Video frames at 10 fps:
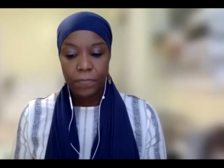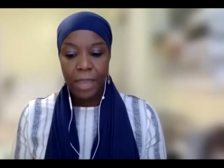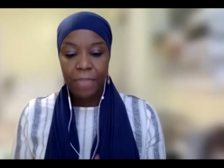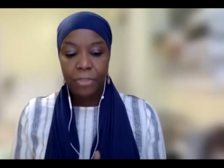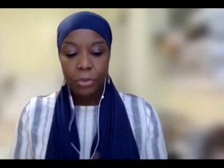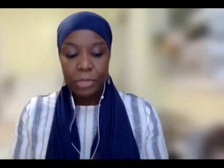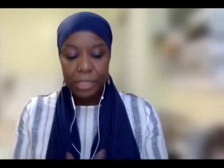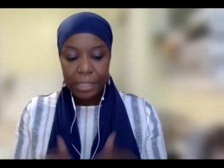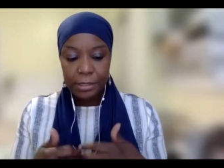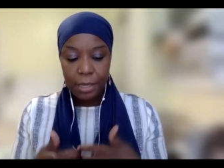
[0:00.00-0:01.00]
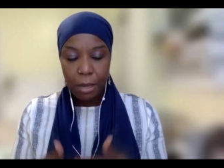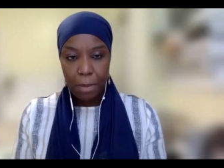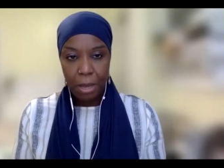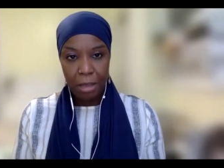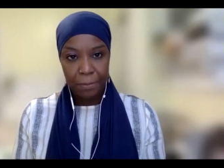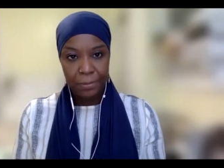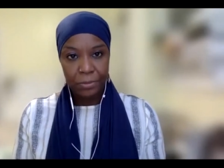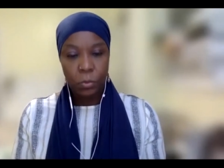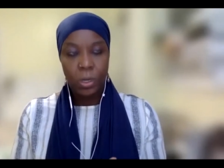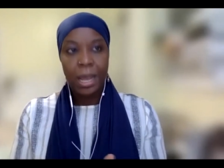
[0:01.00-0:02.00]
and those things come up,
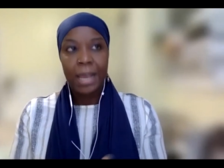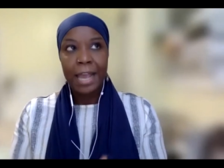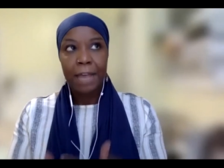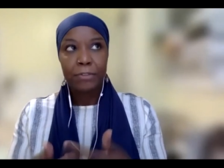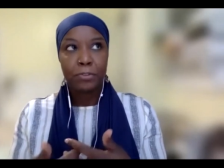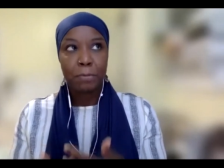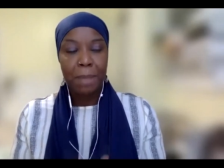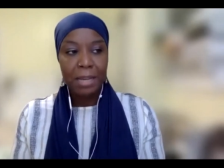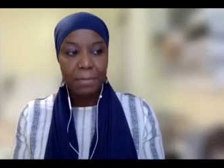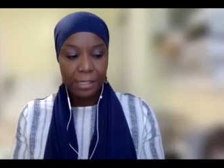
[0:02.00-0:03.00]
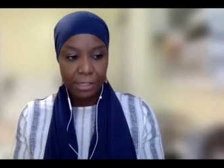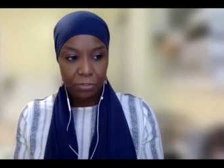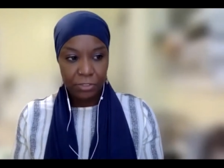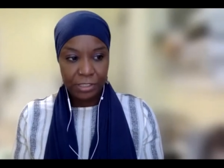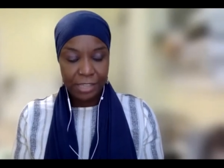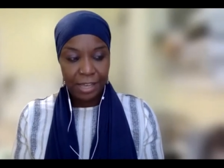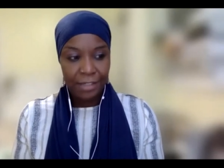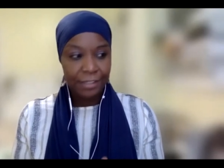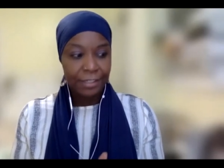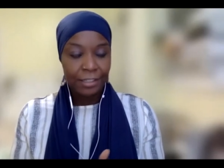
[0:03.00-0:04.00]
what I have to remind myself is that
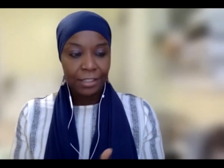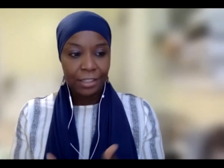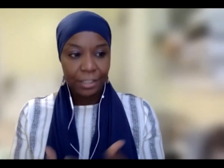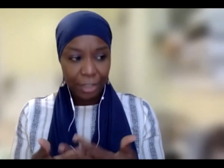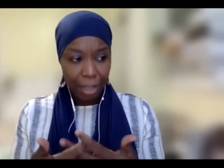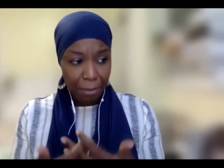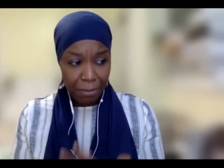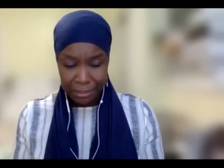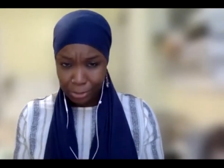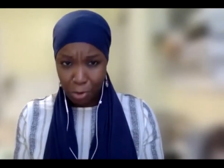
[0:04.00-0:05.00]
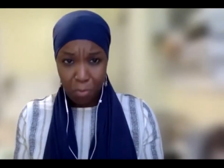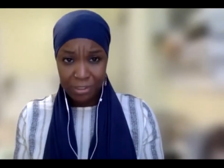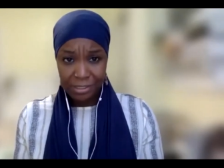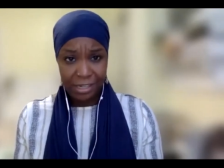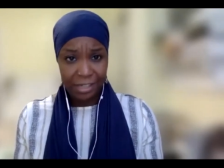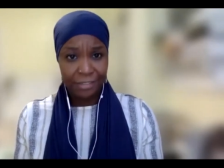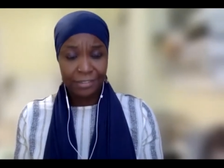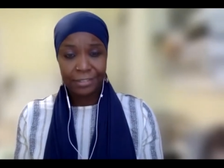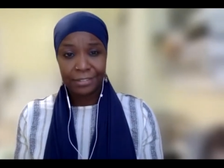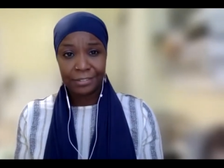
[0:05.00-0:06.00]
Allah makes no
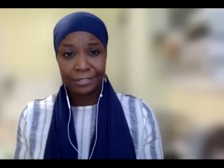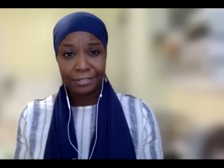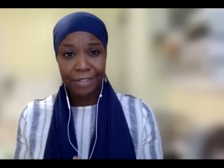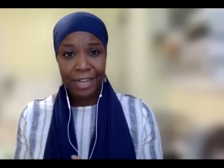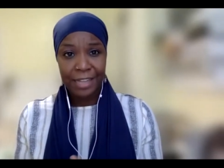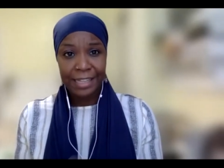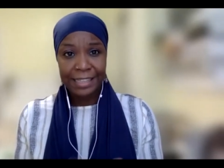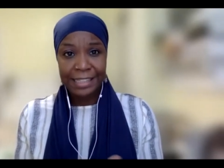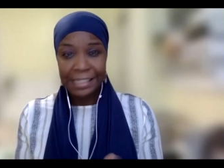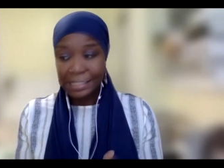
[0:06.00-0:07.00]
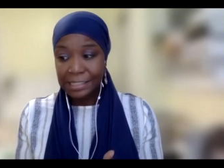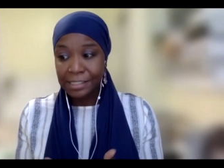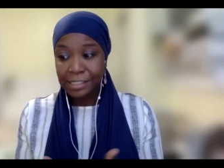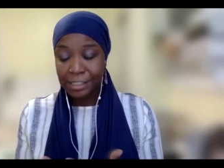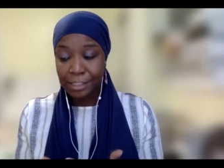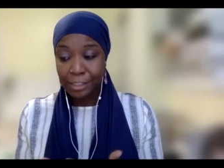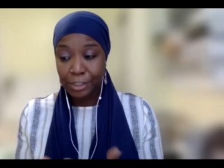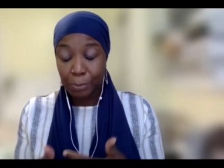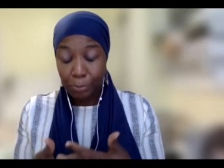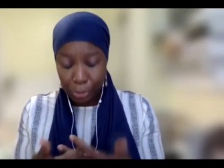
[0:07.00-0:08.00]
mistakes, right? Like, this is the
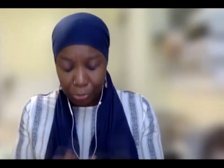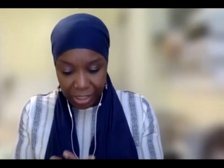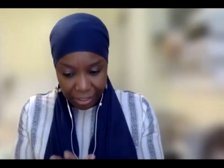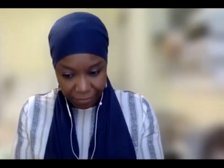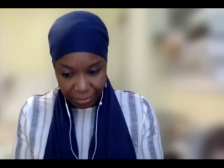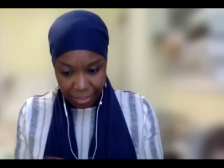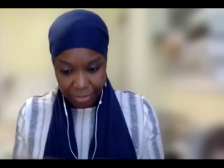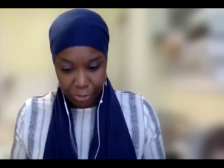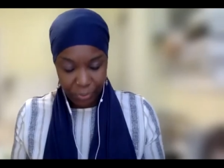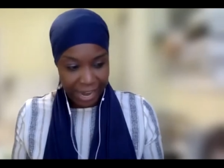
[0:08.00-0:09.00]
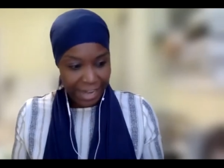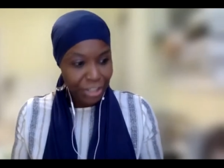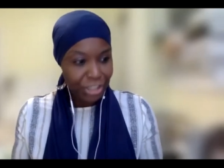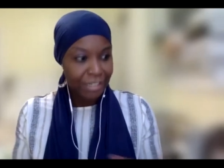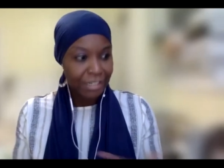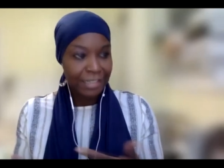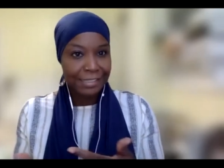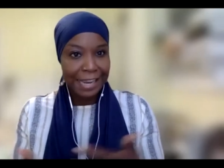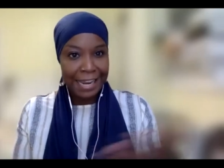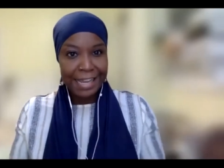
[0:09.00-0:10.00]
beauty of Allah's creation
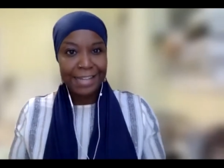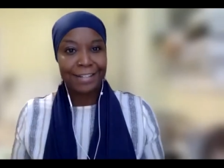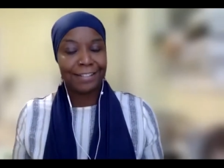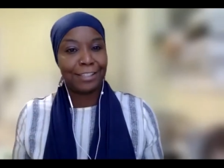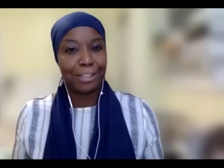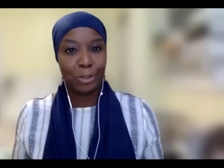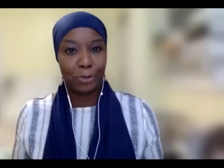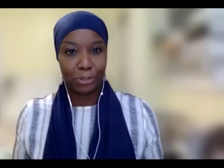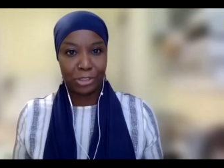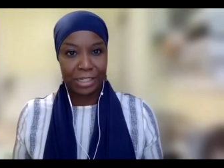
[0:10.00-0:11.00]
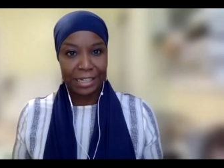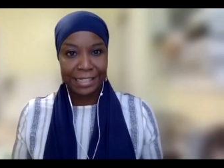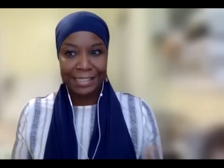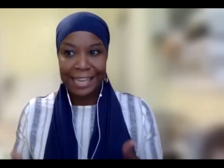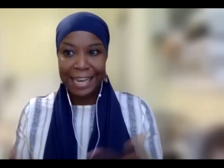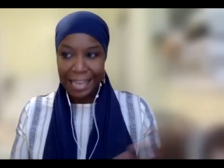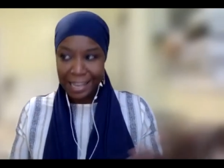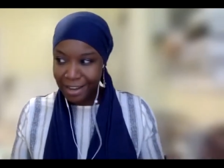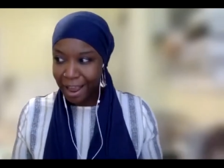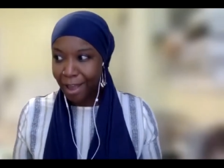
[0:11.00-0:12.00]
is in the diversity, is
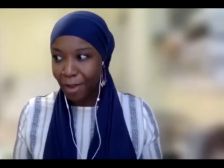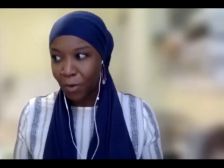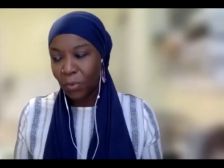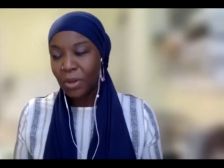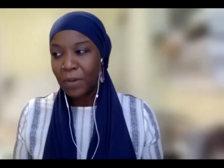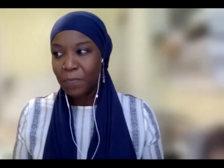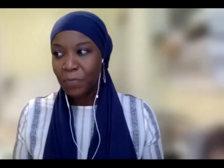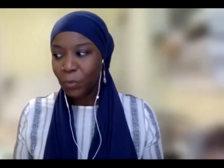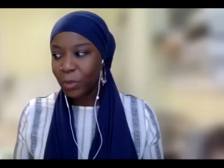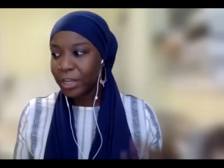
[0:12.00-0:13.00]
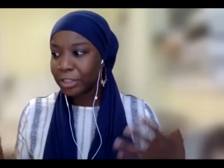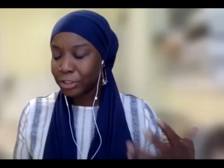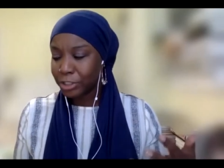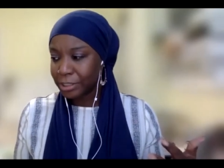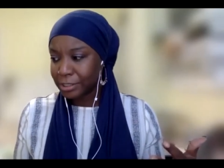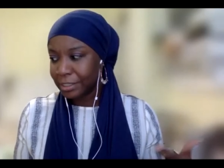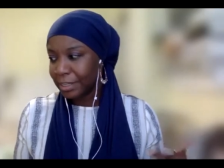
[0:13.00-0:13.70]
in how we are just